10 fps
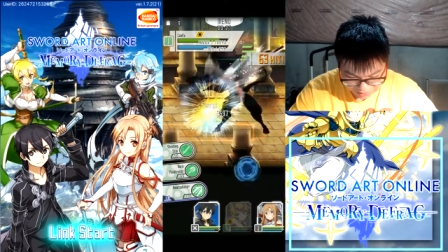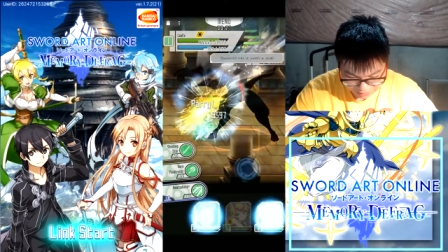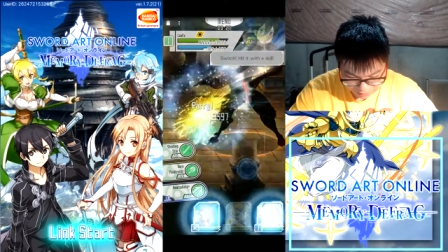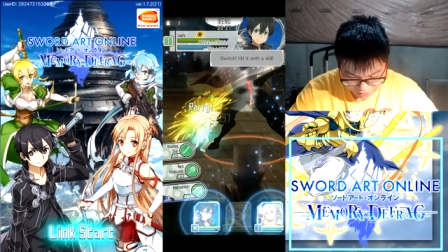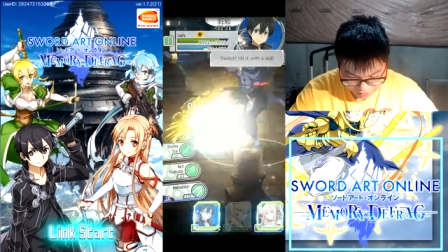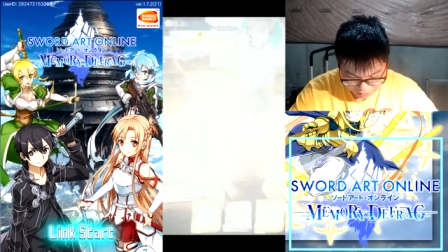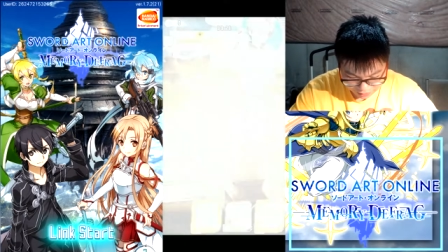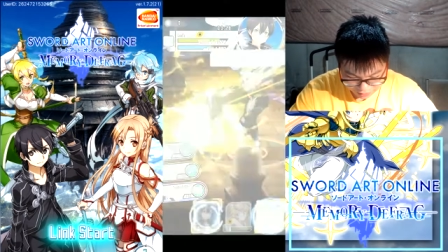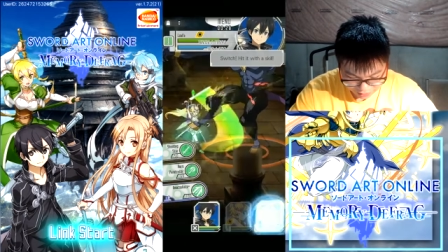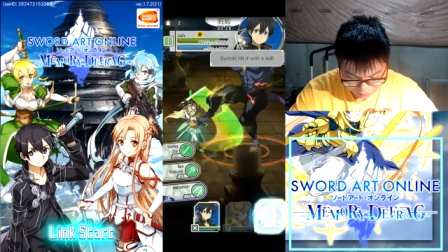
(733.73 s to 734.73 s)
My heal
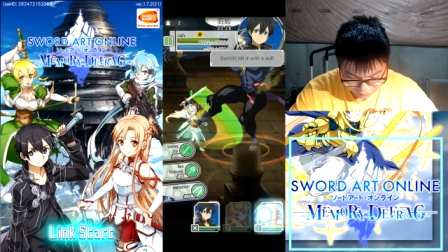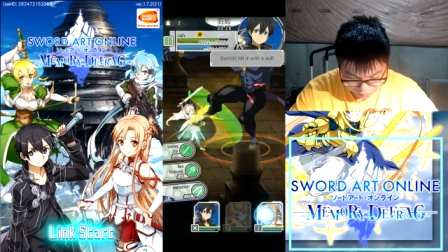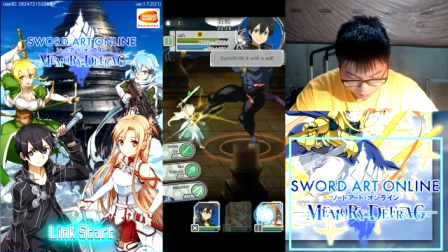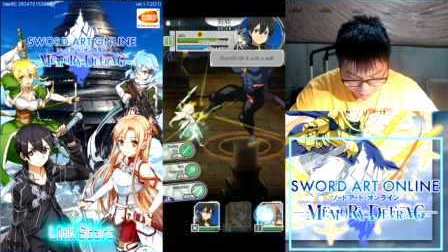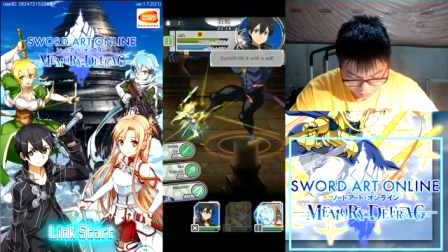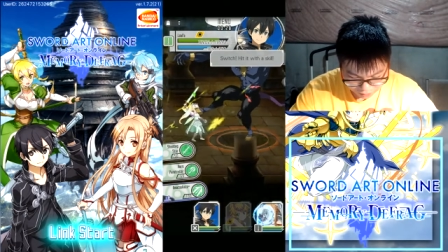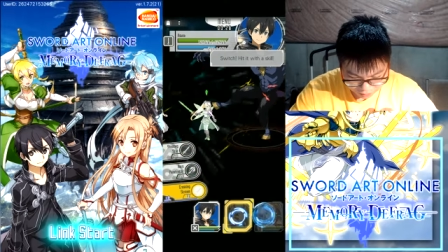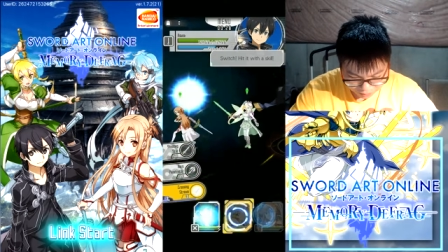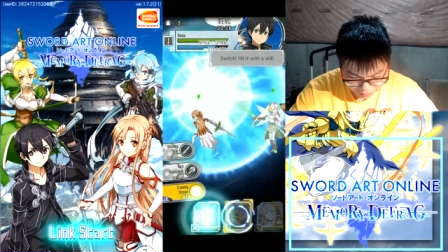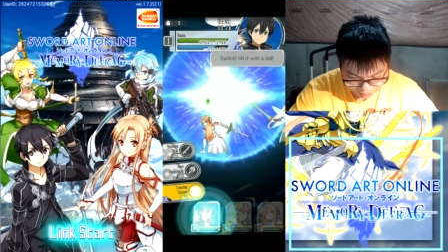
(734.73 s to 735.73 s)
can't keep up
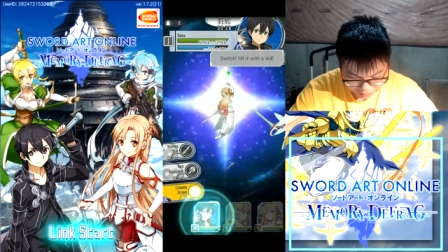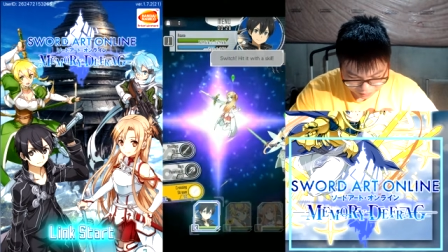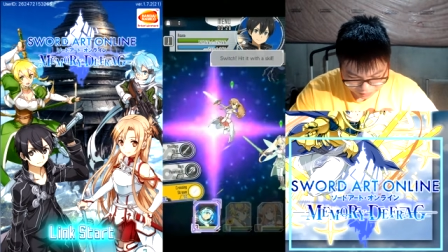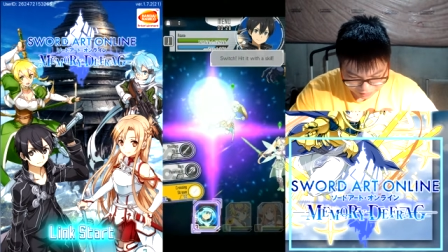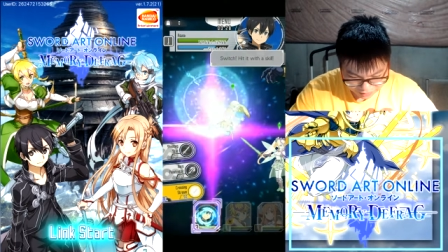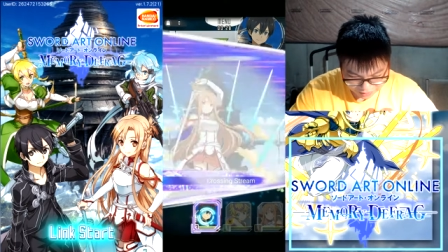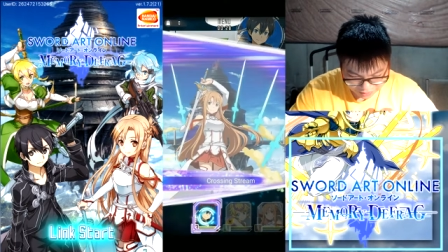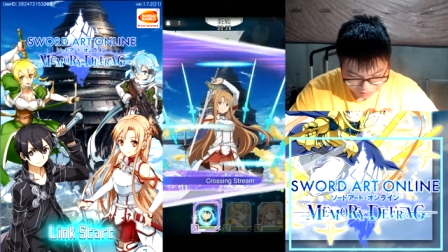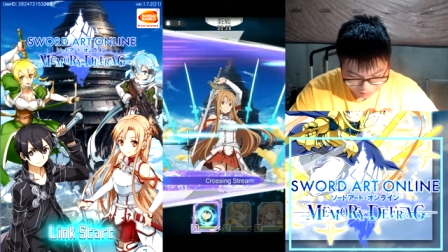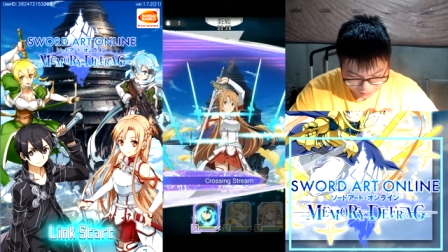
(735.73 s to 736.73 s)
with
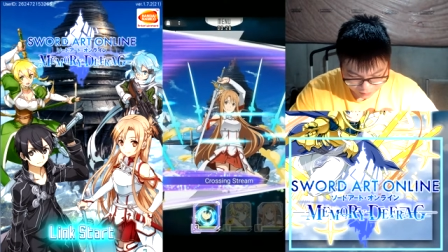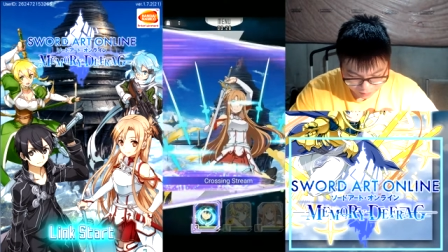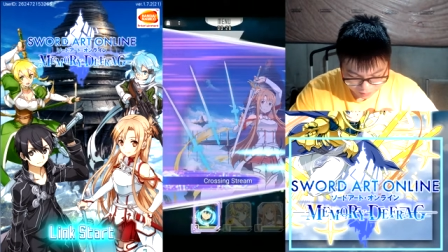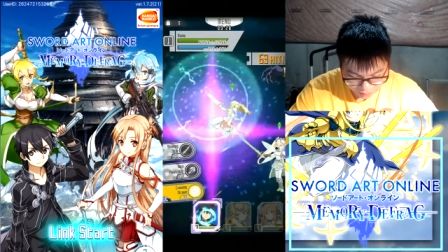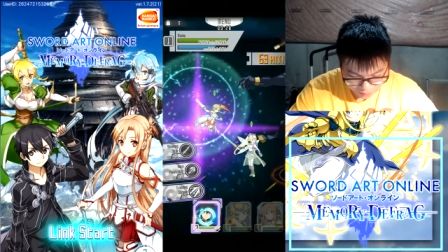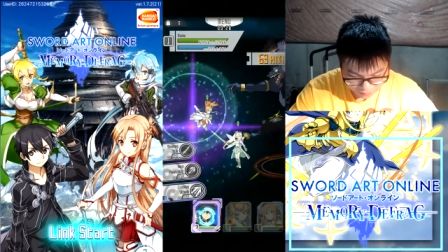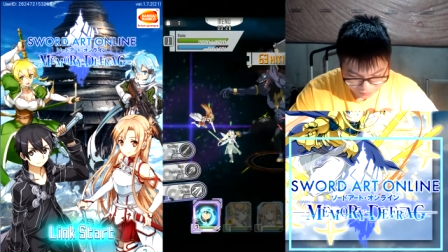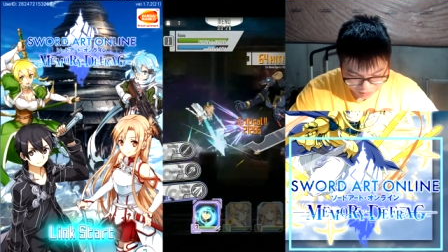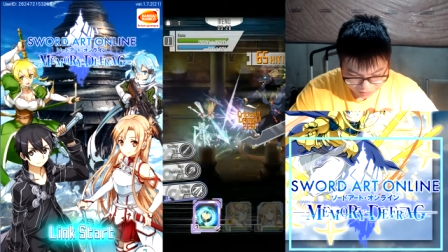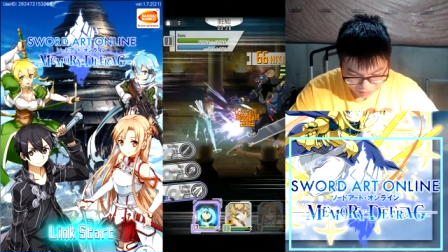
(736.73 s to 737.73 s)

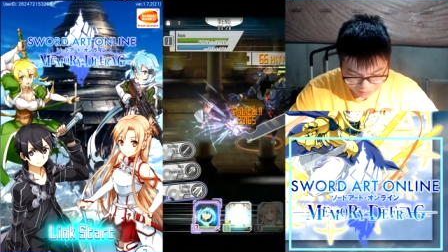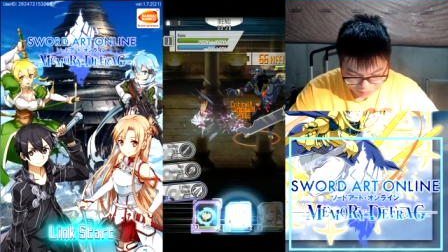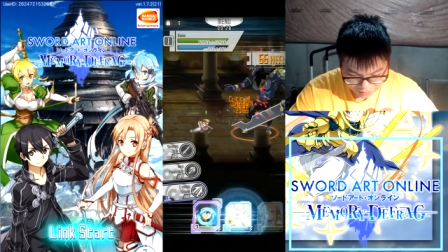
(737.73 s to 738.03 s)
you. Alright,